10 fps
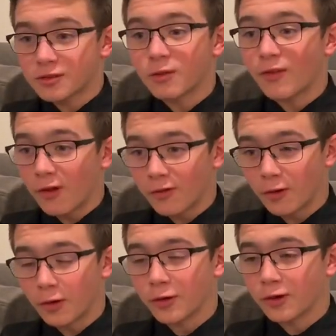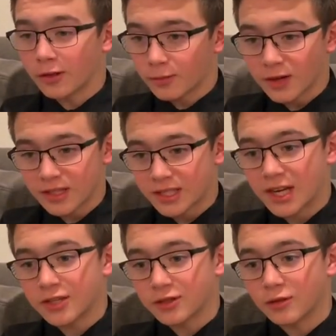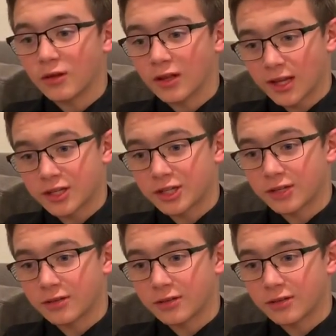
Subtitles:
will vote for during the presidential election.